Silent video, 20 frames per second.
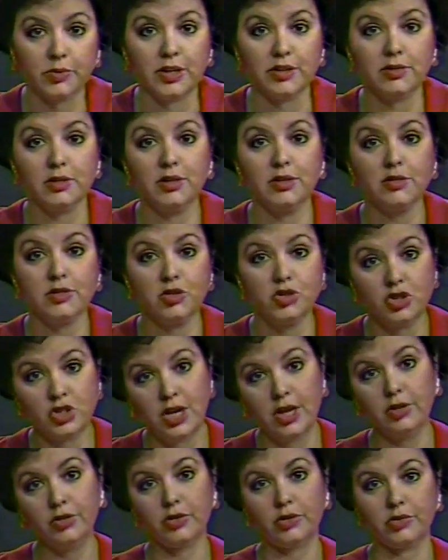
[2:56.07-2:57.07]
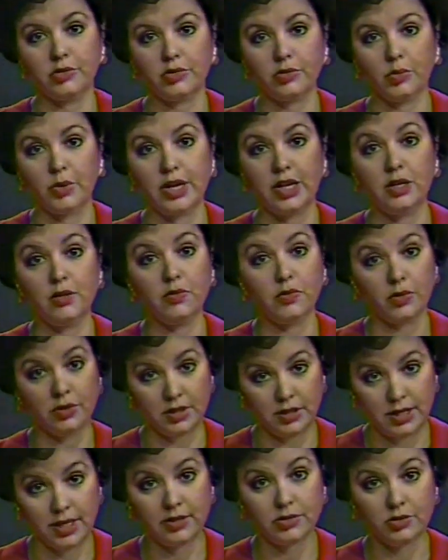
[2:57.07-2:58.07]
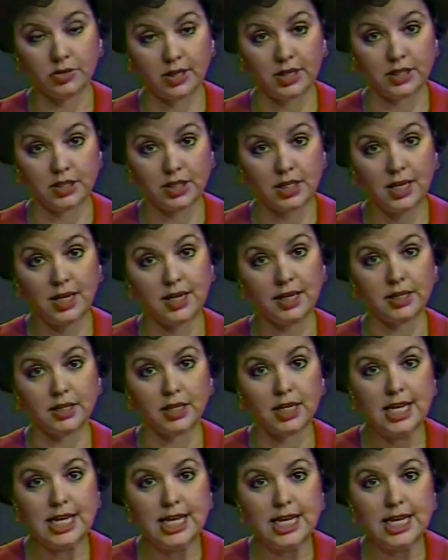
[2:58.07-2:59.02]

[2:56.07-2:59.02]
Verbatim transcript: residents in shelters, waiting for the next high tide.